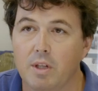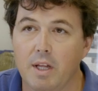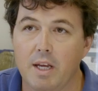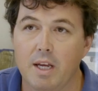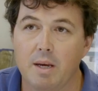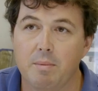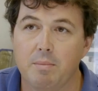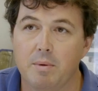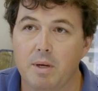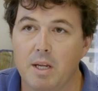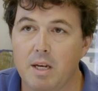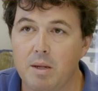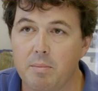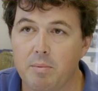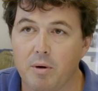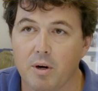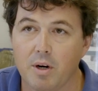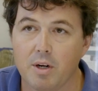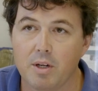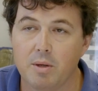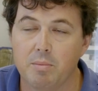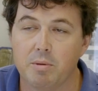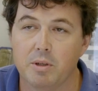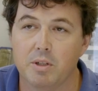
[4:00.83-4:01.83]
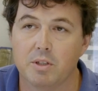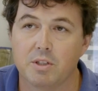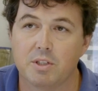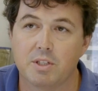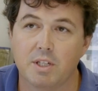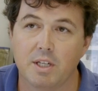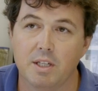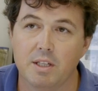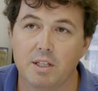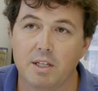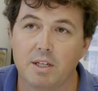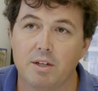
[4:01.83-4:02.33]
lay up any part, you put your
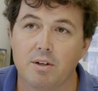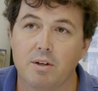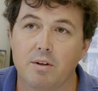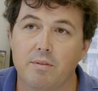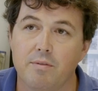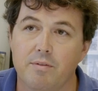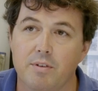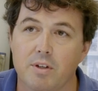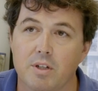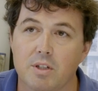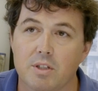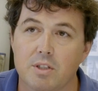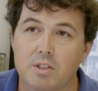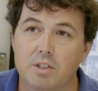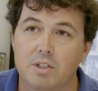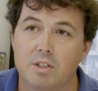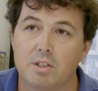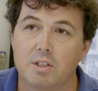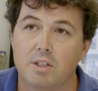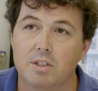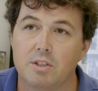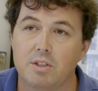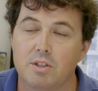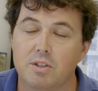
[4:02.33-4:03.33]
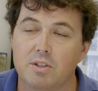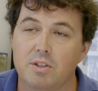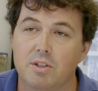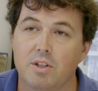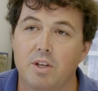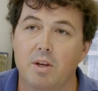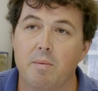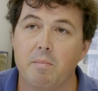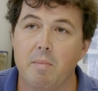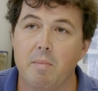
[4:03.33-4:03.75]
skin layer on first. That's usually a